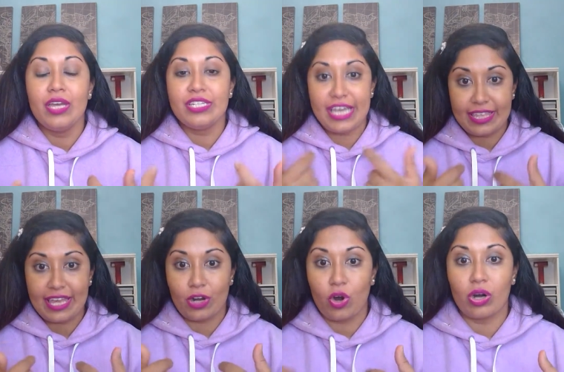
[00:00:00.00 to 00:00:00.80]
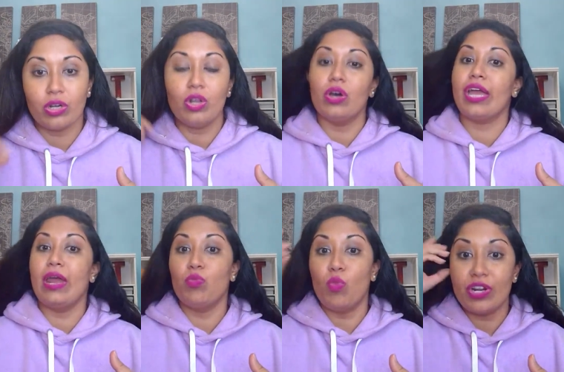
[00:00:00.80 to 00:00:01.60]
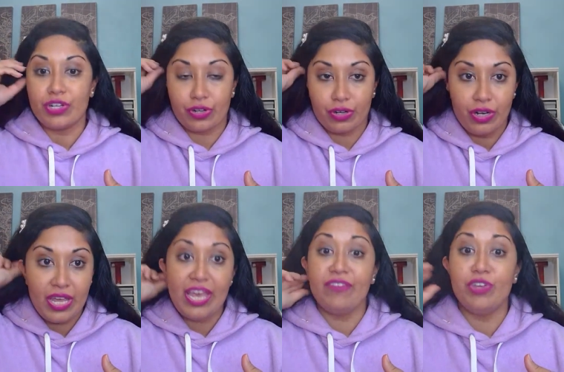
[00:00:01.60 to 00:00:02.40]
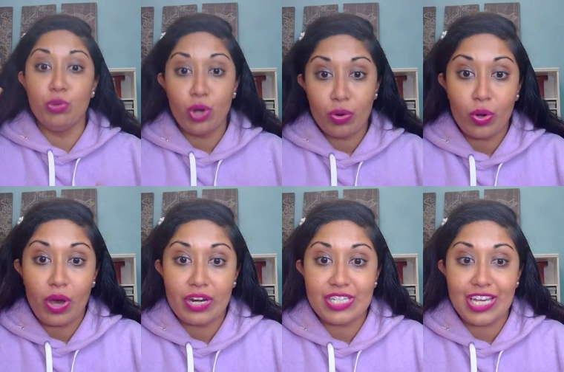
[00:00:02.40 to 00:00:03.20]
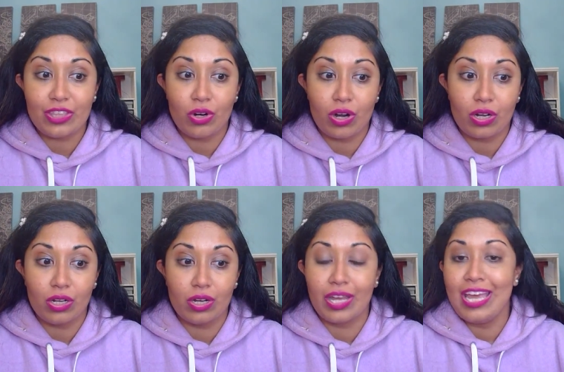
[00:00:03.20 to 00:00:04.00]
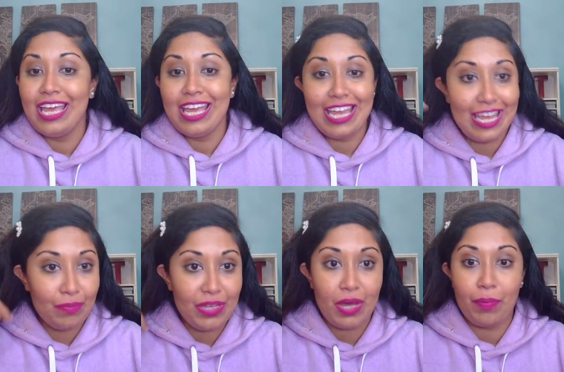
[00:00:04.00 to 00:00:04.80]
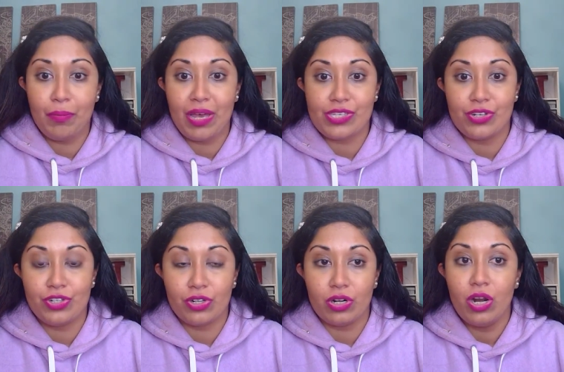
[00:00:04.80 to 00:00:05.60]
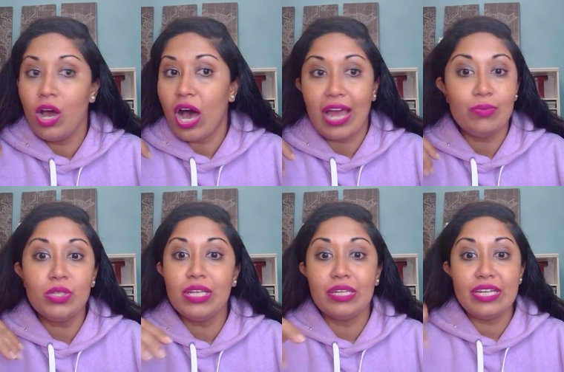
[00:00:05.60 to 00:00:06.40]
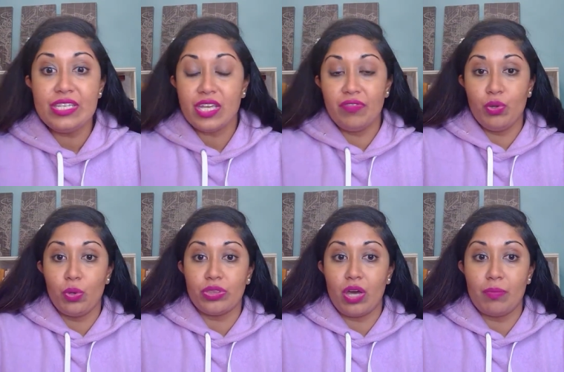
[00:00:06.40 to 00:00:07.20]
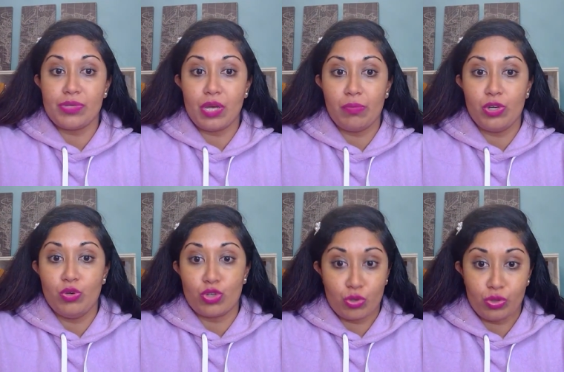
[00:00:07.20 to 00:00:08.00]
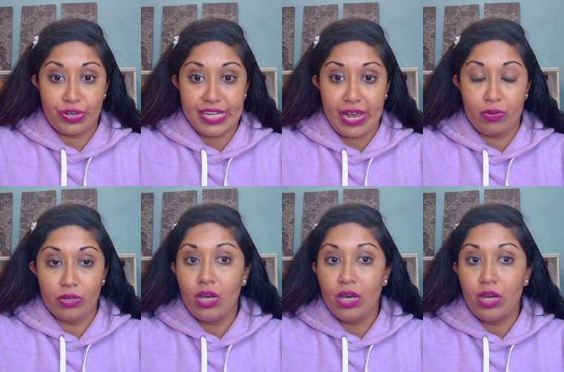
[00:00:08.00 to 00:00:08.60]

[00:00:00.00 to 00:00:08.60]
Take that hard look and wonder. If you don't know how to take the hard look, hit me up in Messenger. I will at least give you a thumbs up, neutral, or down.